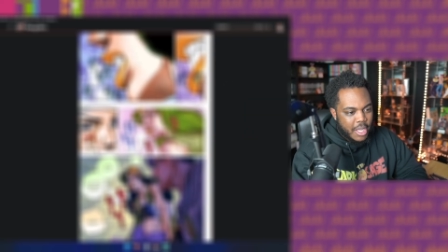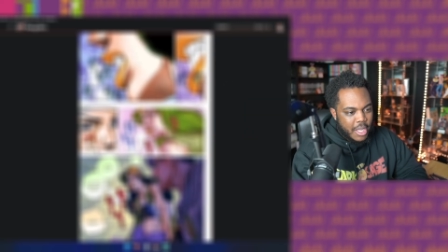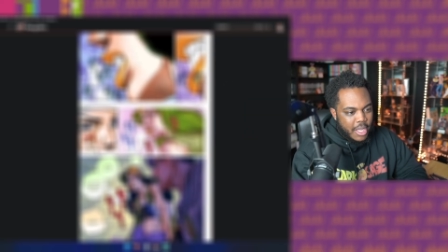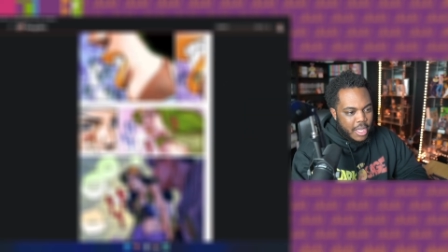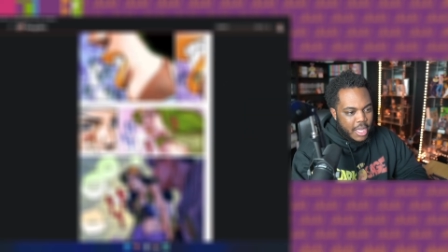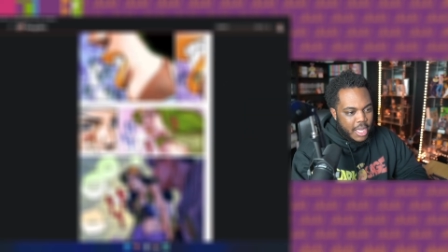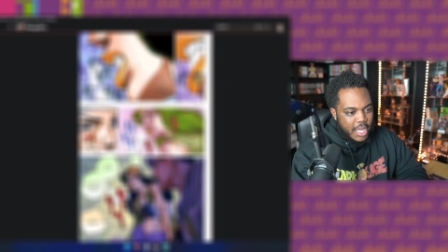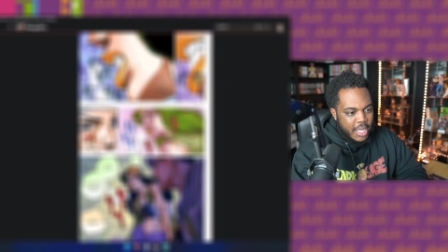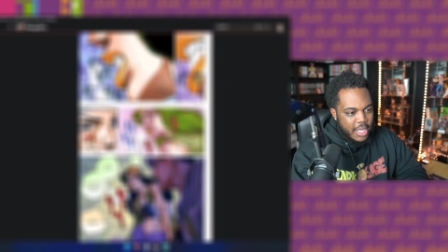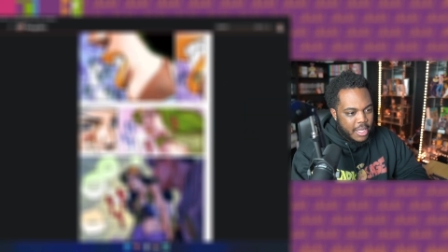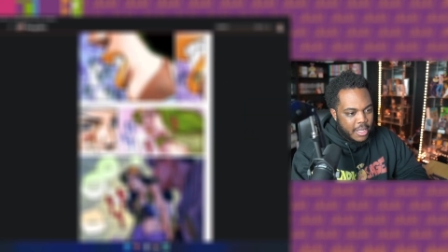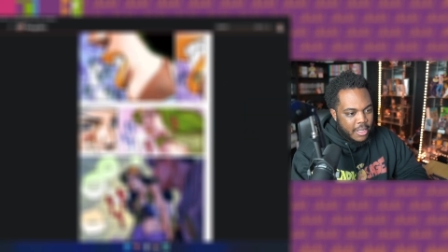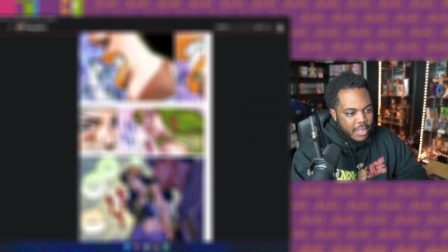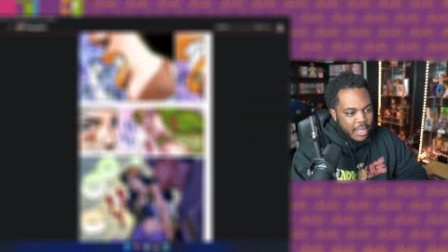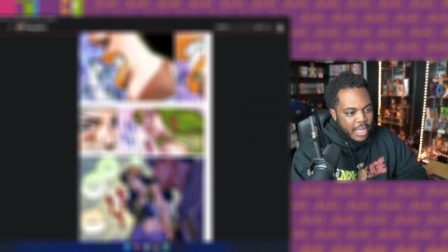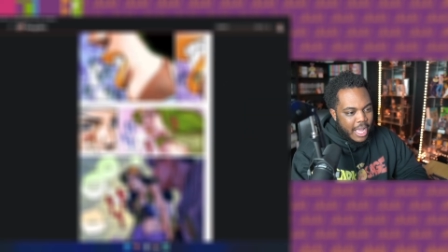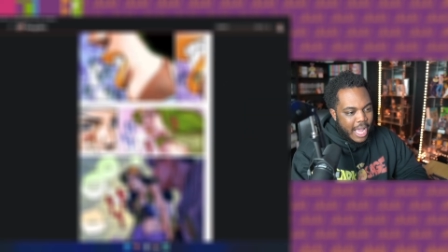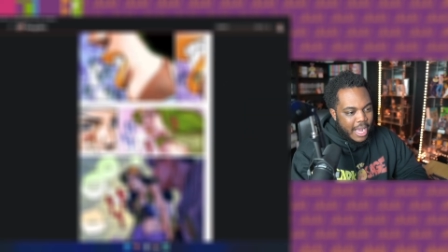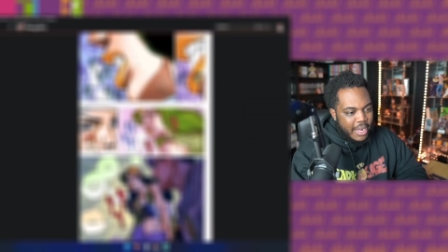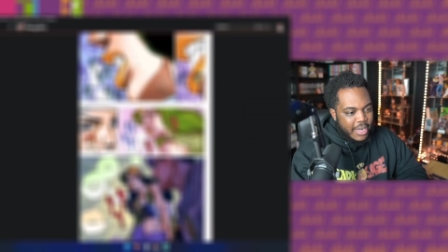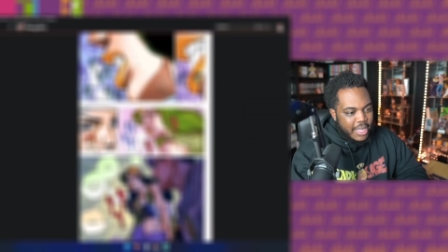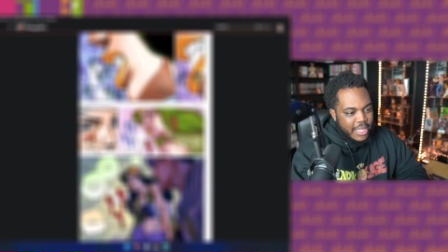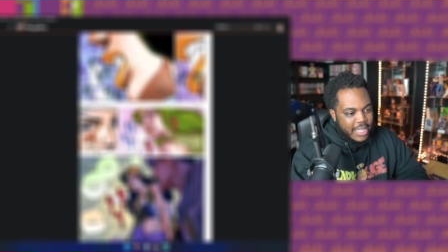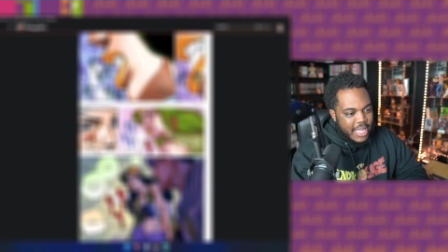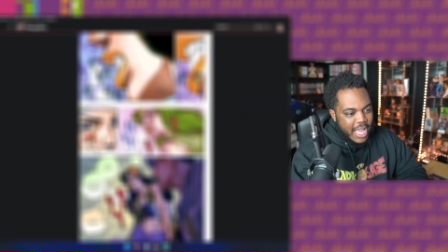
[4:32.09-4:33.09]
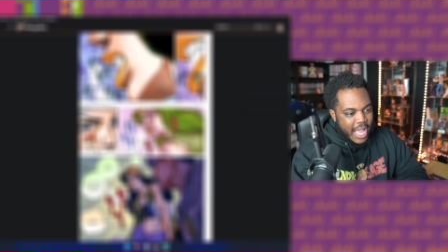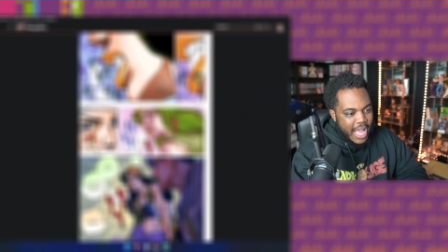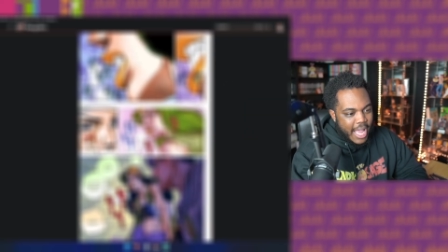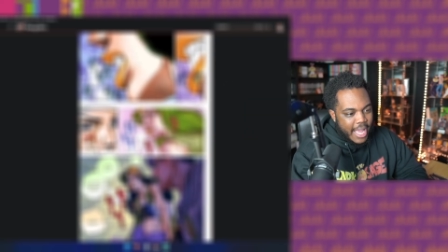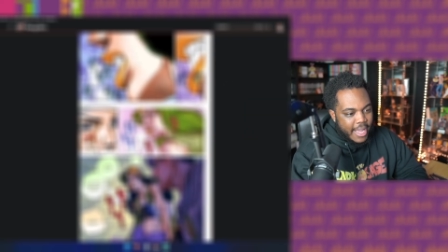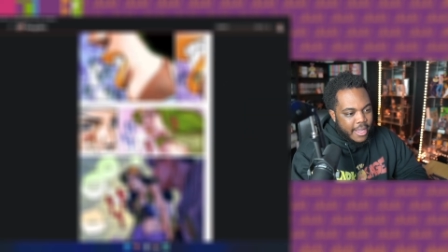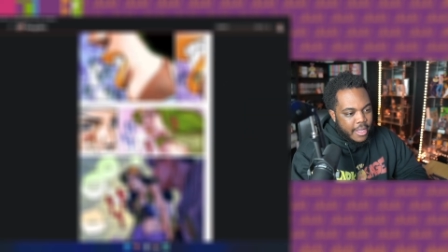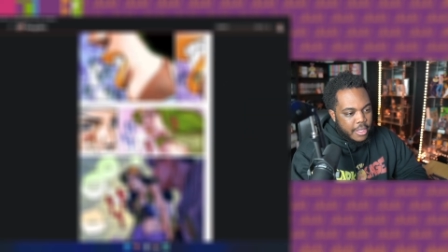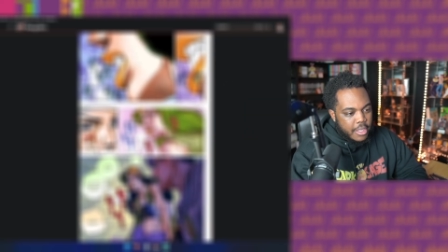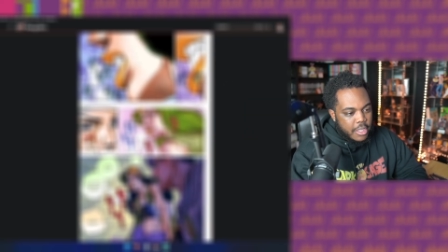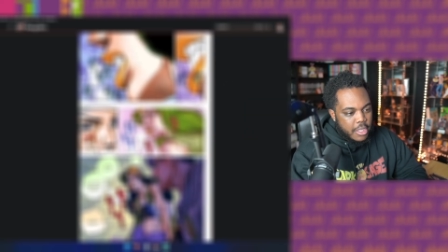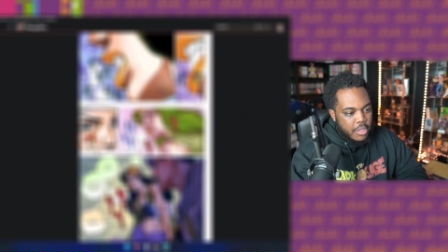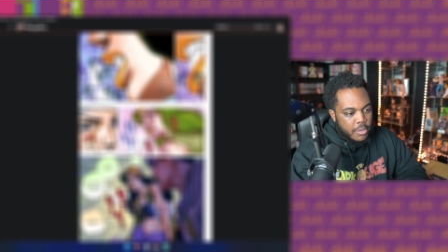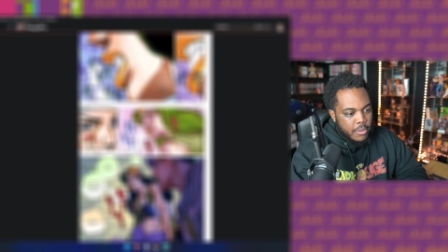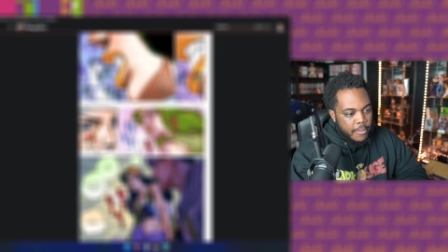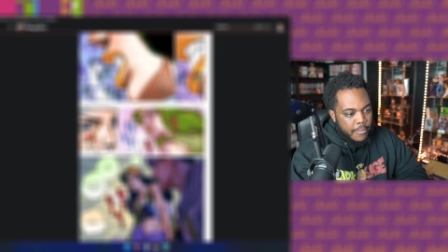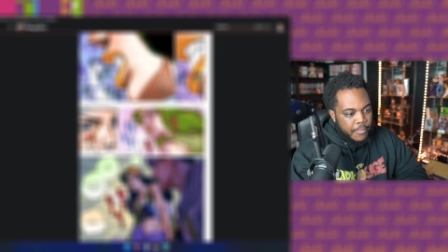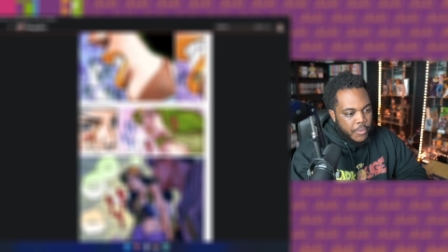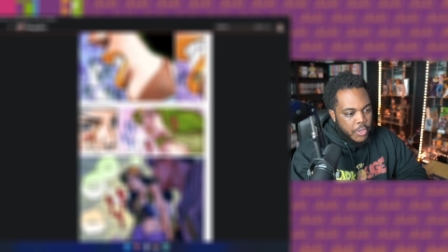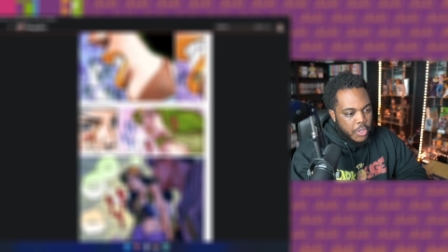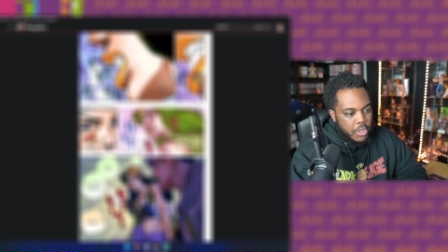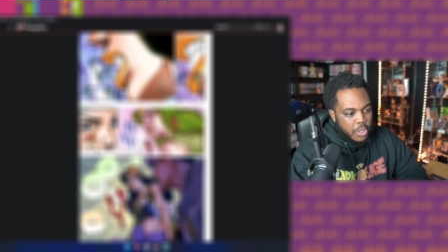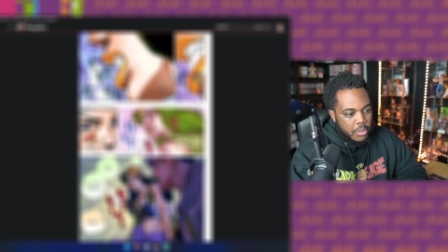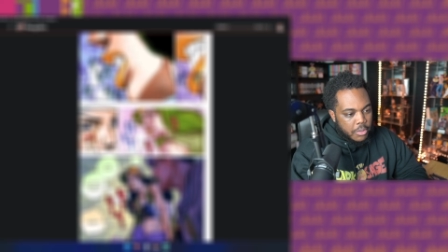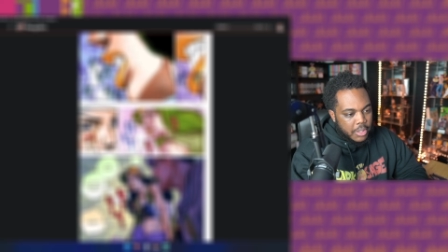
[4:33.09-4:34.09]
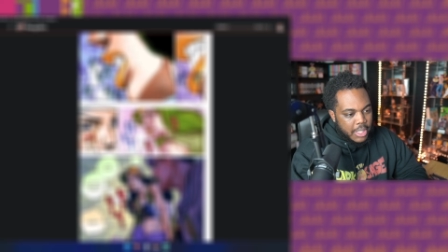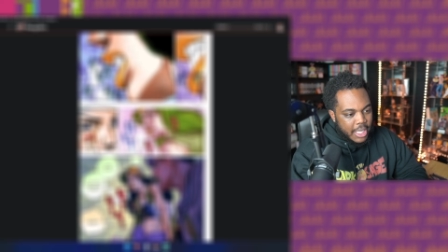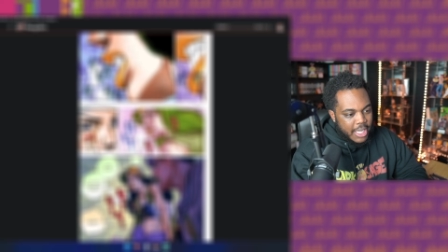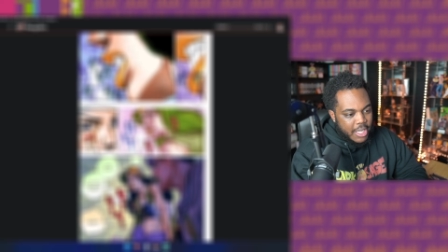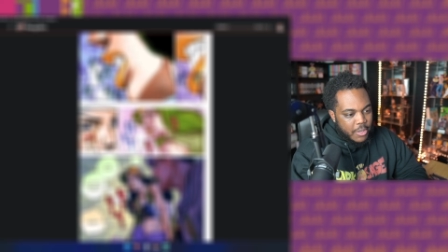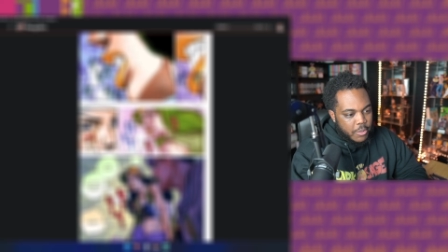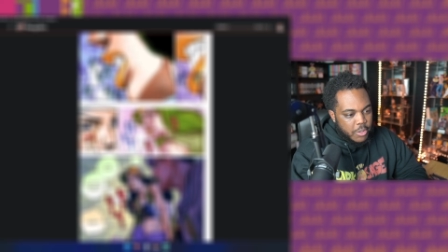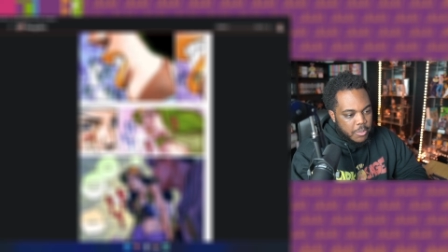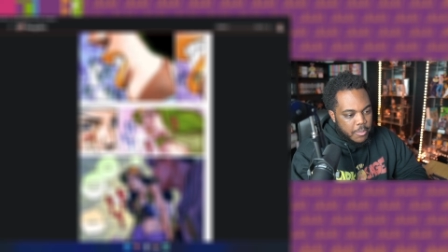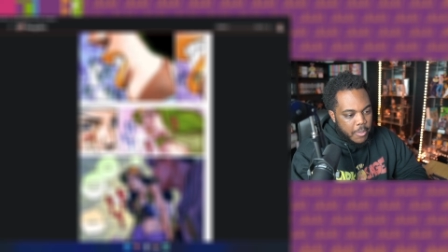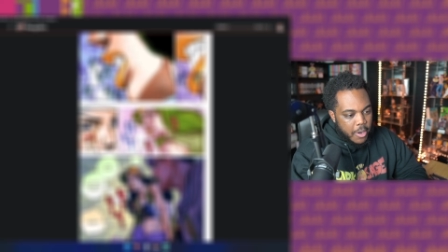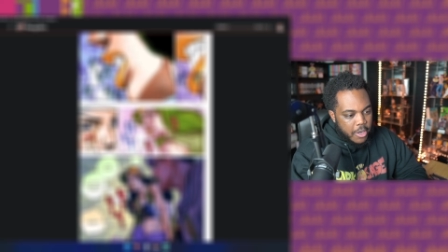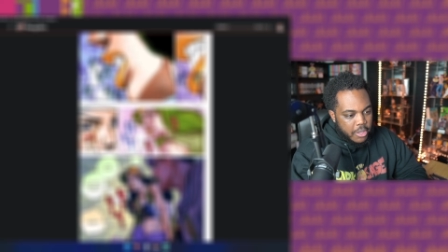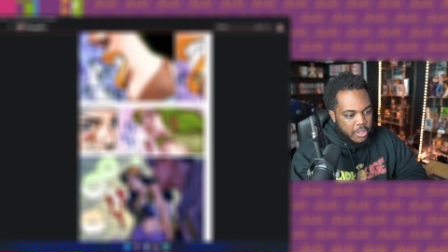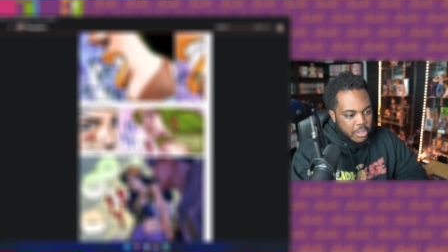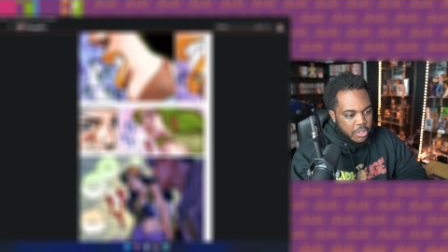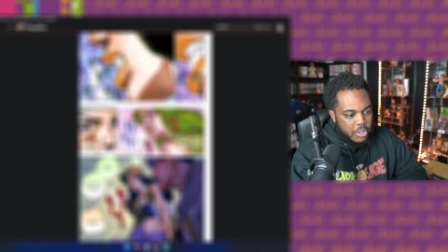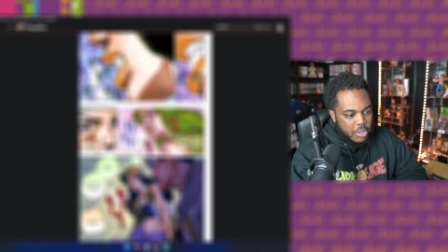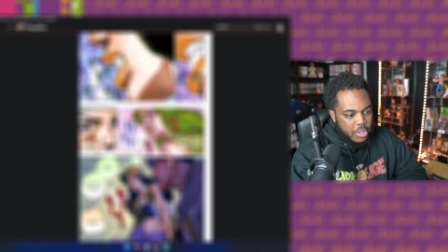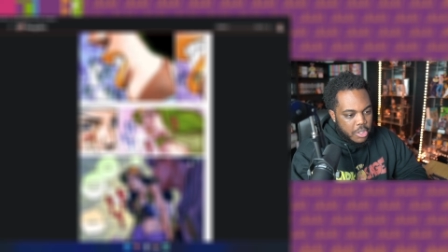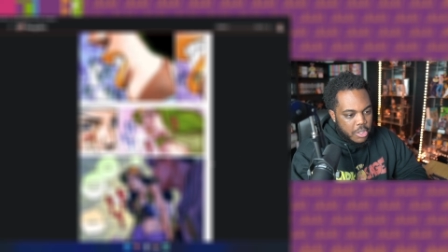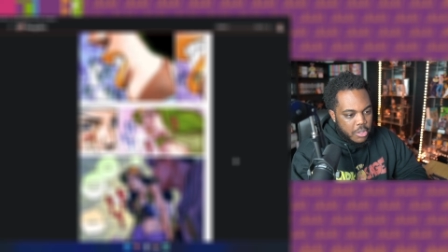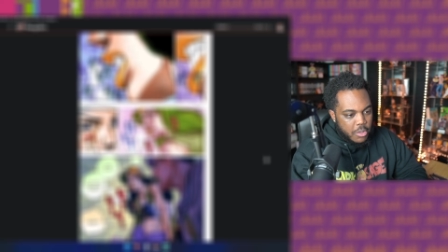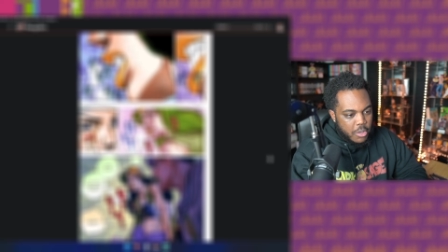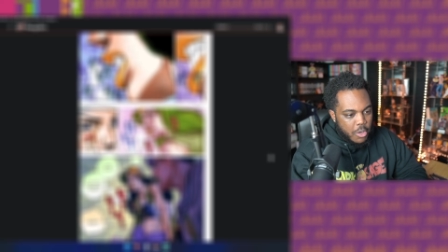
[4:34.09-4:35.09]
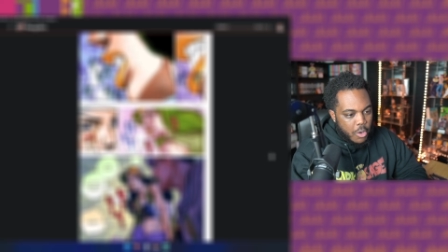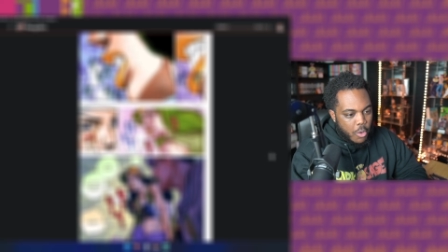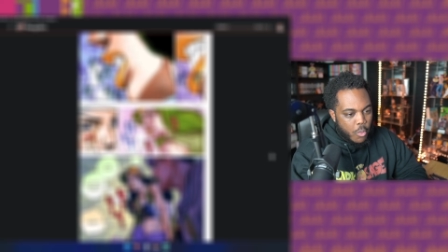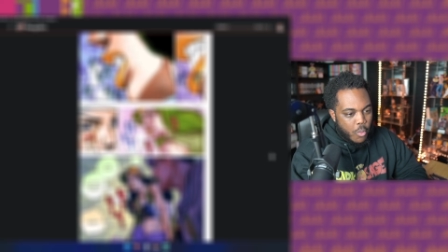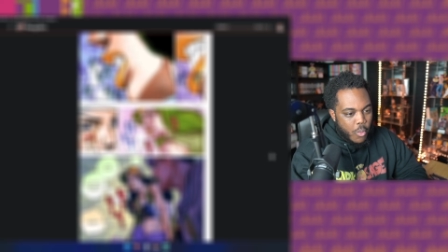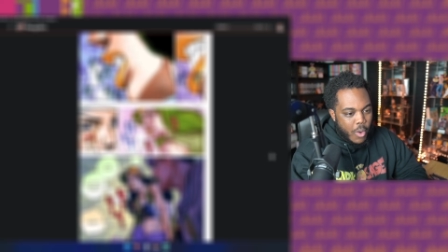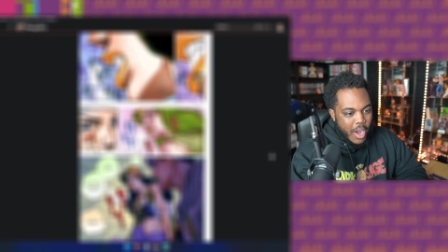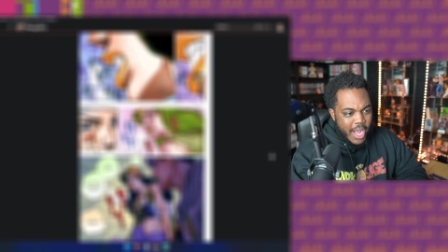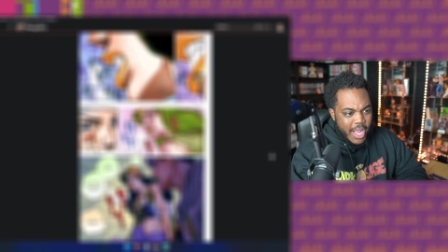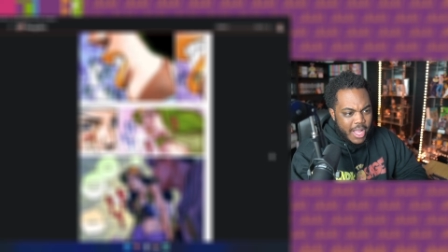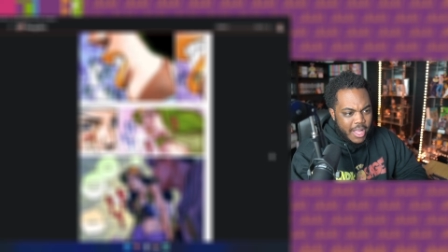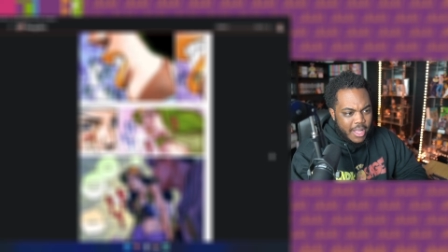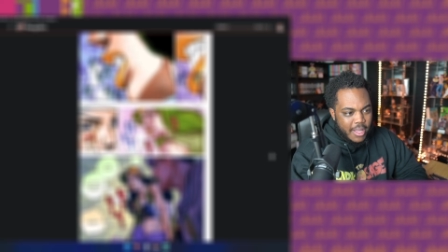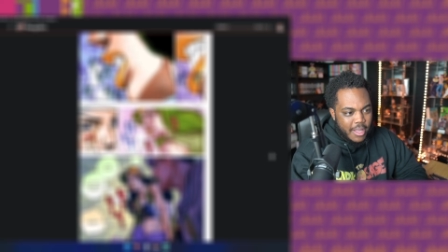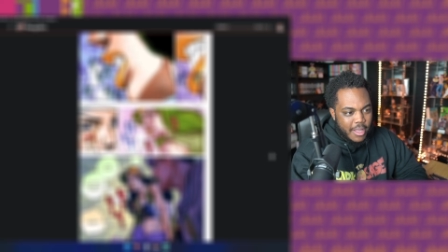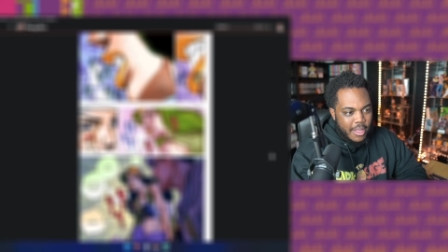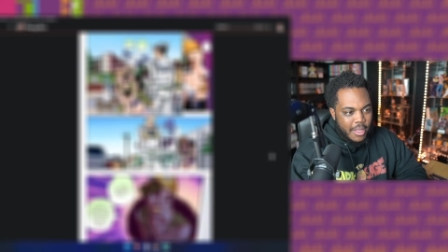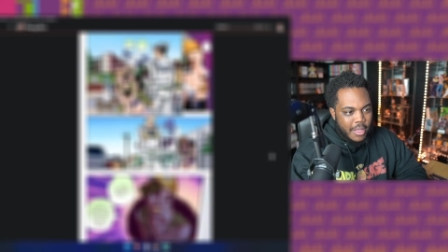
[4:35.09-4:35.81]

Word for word: Huh? How'd he die? You you don't think he was murdered, do you? What?